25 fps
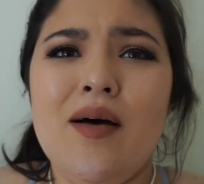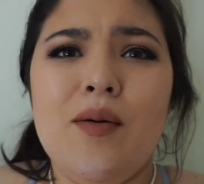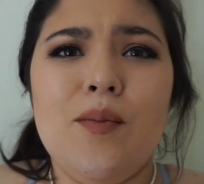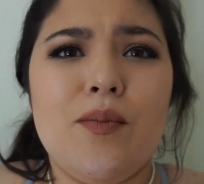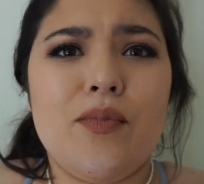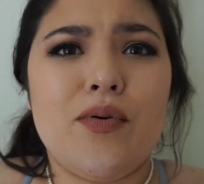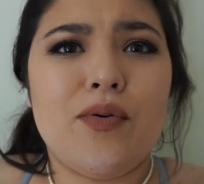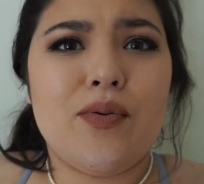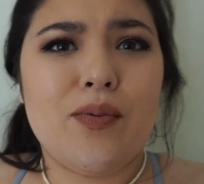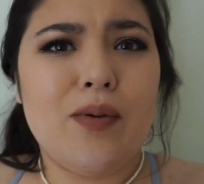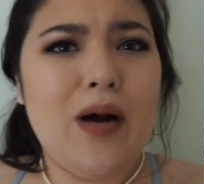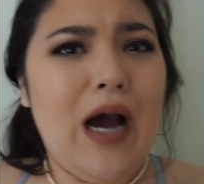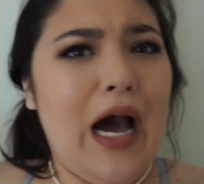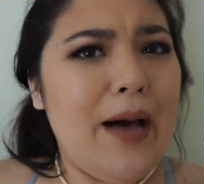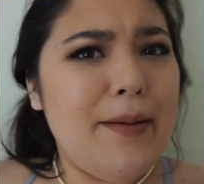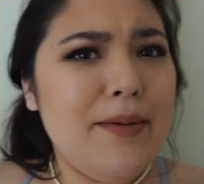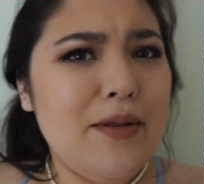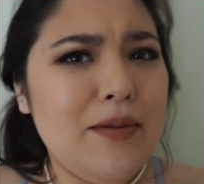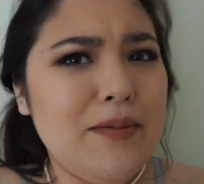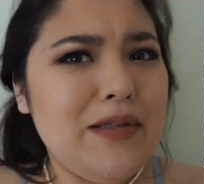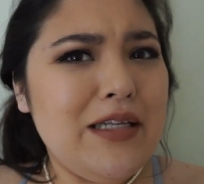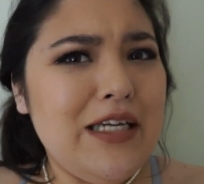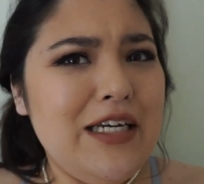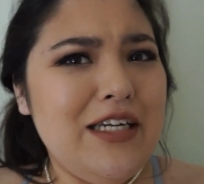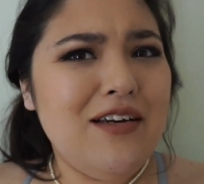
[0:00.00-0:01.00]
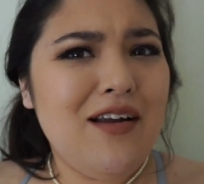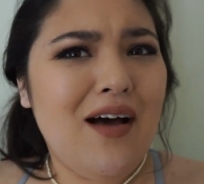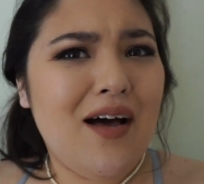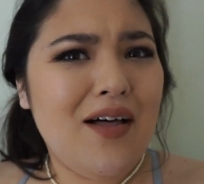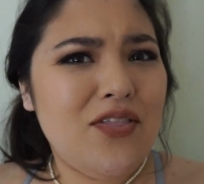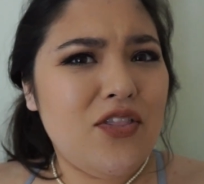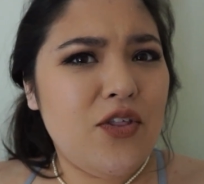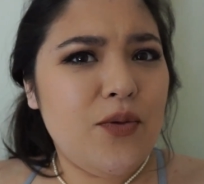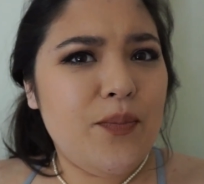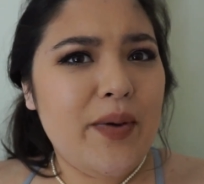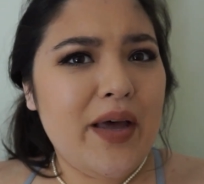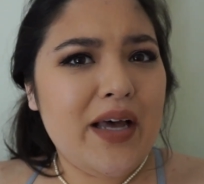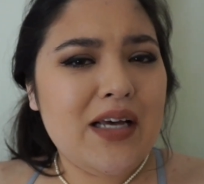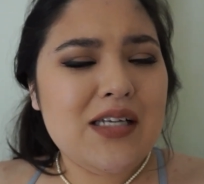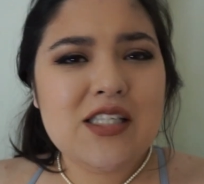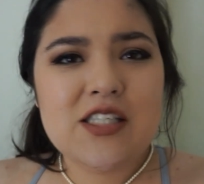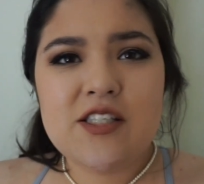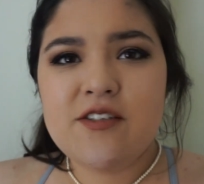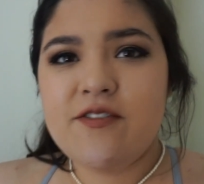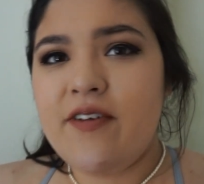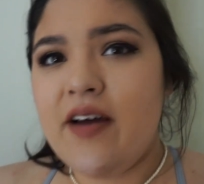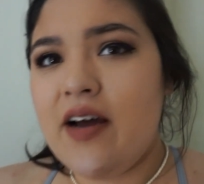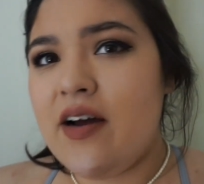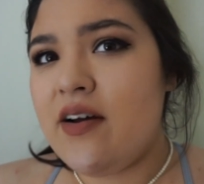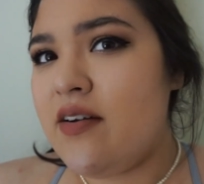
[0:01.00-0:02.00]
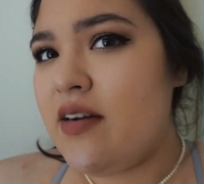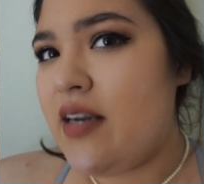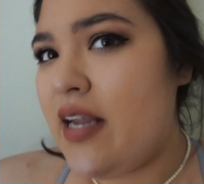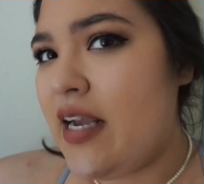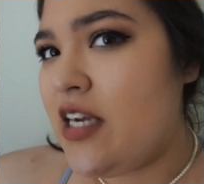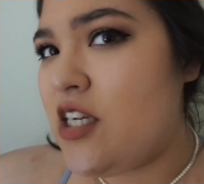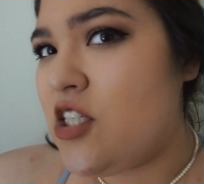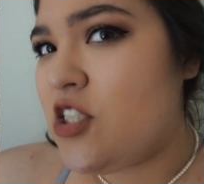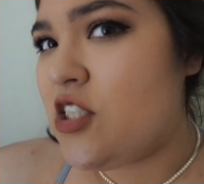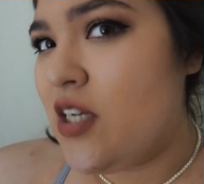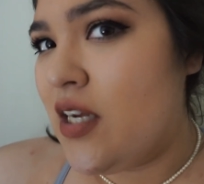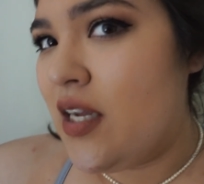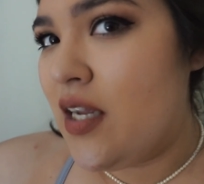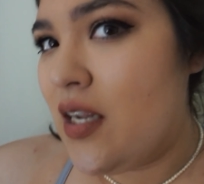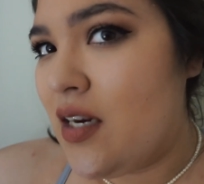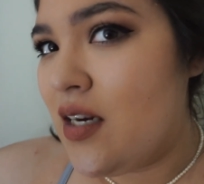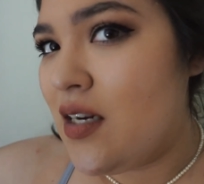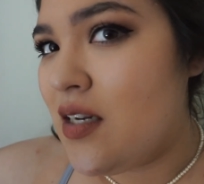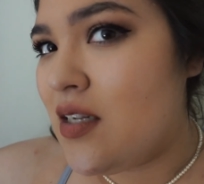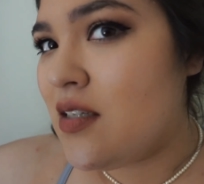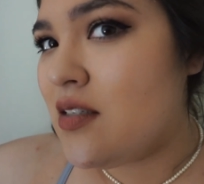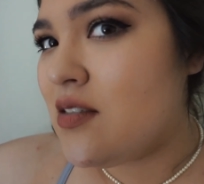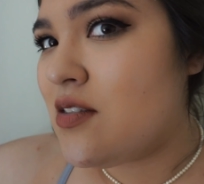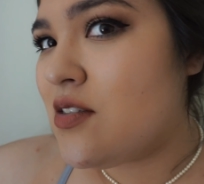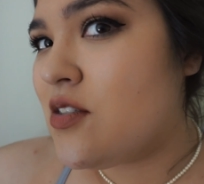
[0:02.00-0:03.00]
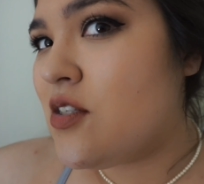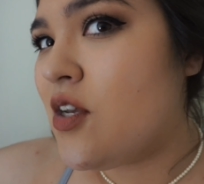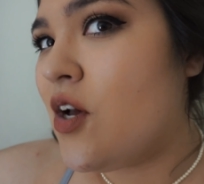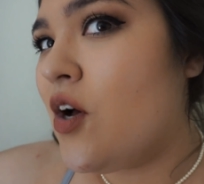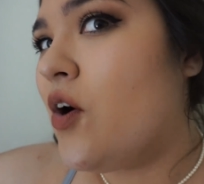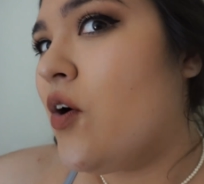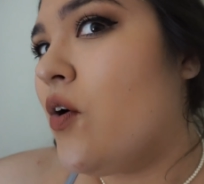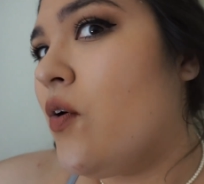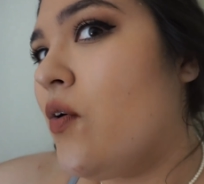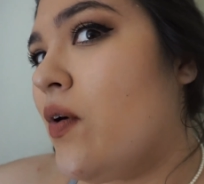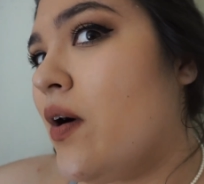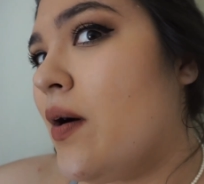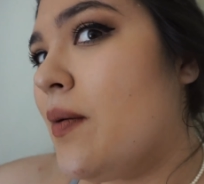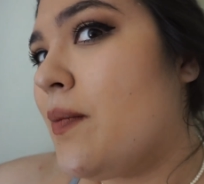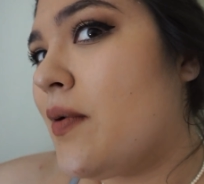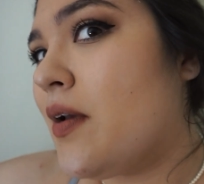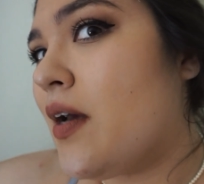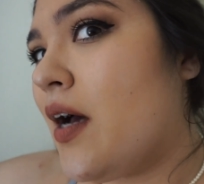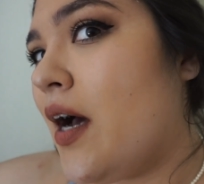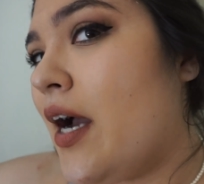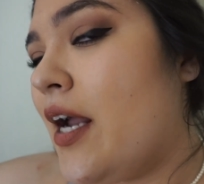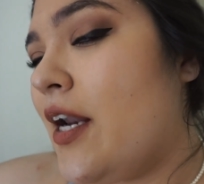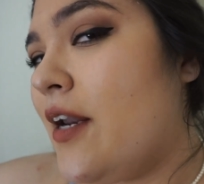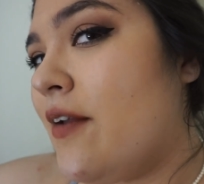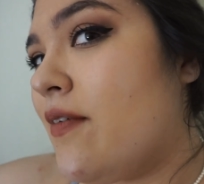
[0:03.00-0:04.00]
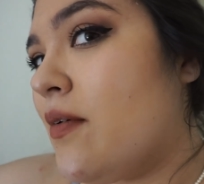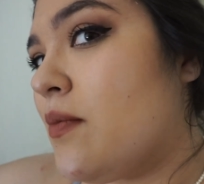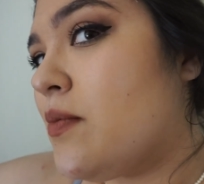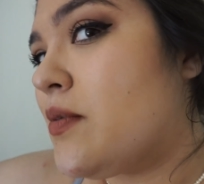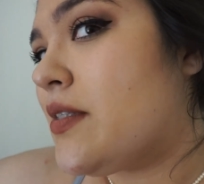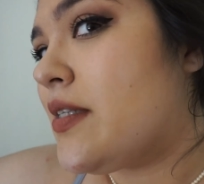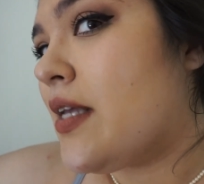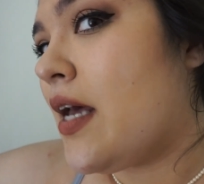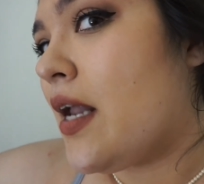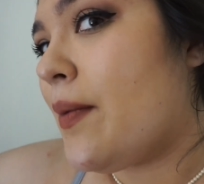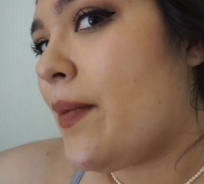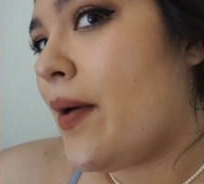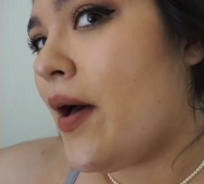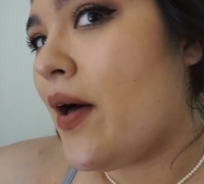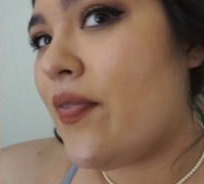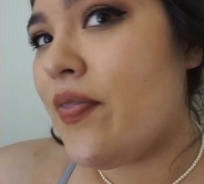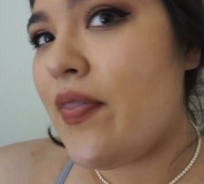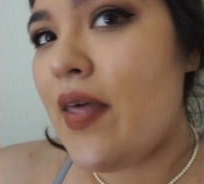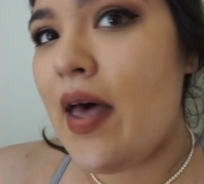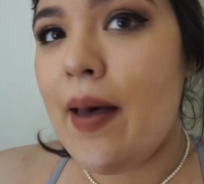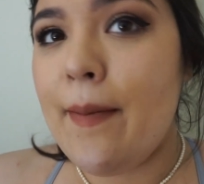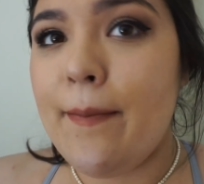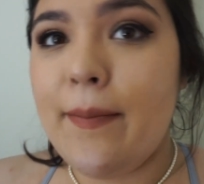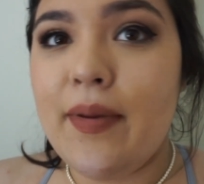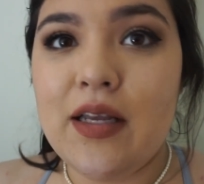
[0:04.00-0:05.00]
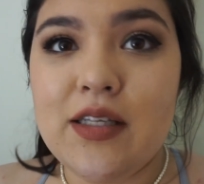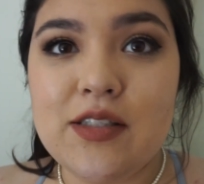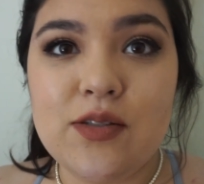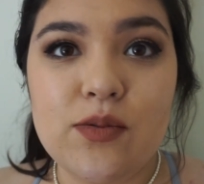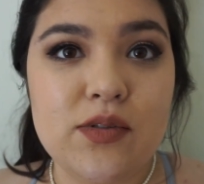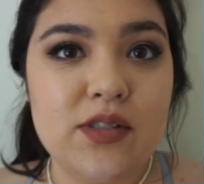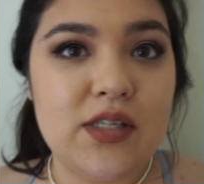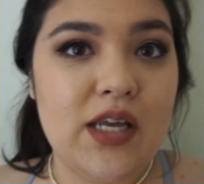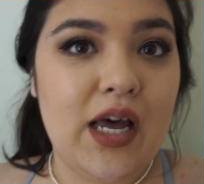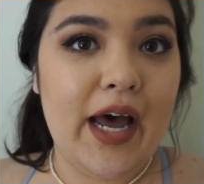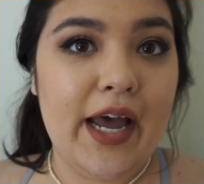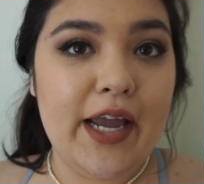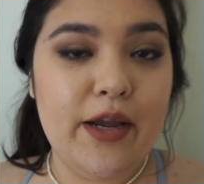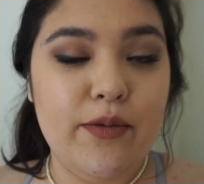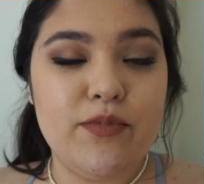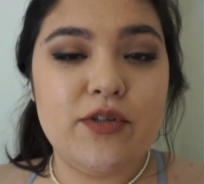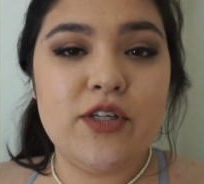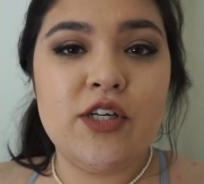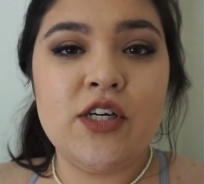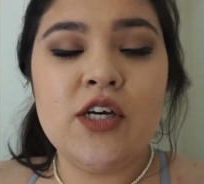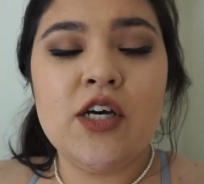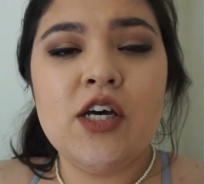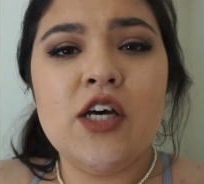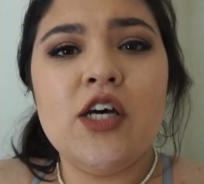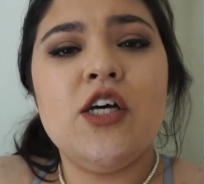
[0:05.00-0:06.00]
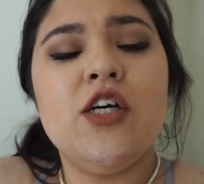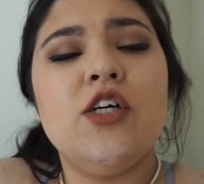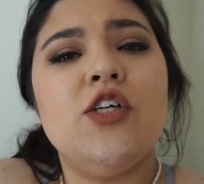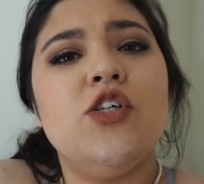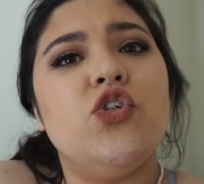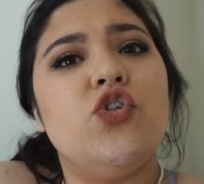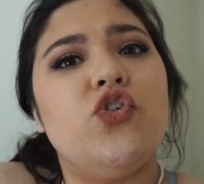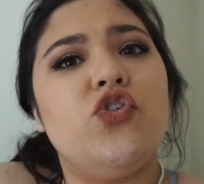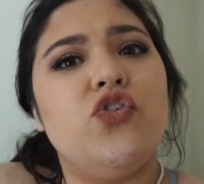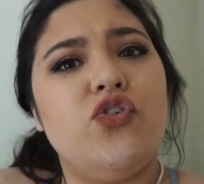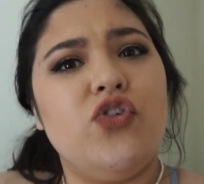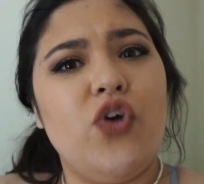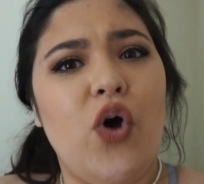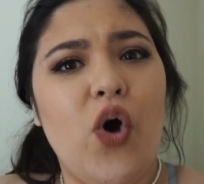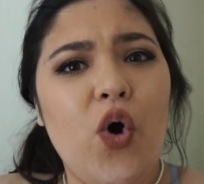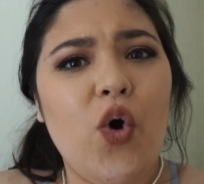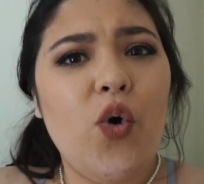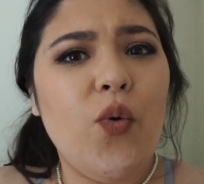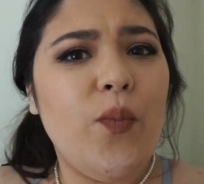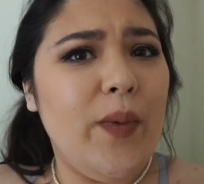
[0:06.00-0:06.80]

probably not the best foundation. So I'm kind of upset about that because it was hyped so